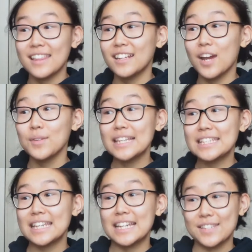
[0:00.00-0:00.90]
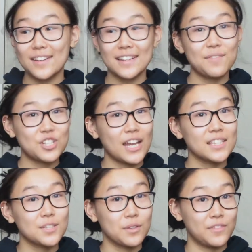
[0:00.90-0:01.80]
and then I got really sick so I didn't have a
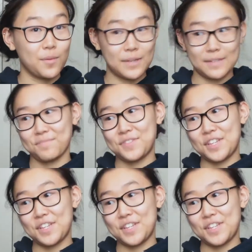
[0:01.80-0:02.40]
chance to refilm it.